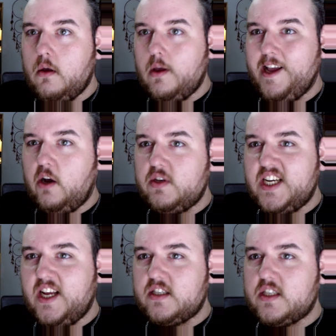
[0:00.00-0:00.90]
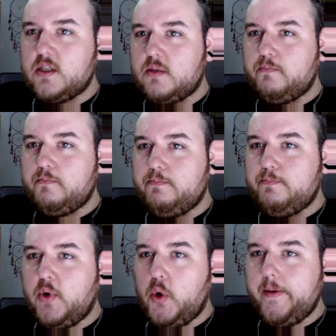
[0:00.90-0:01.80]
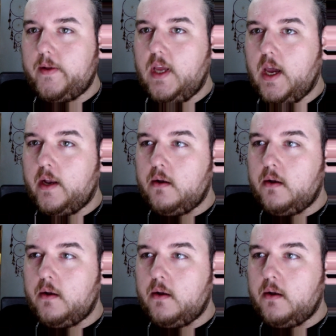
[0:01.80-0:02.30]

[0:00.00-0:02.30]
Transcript: How is it not spoiled yet?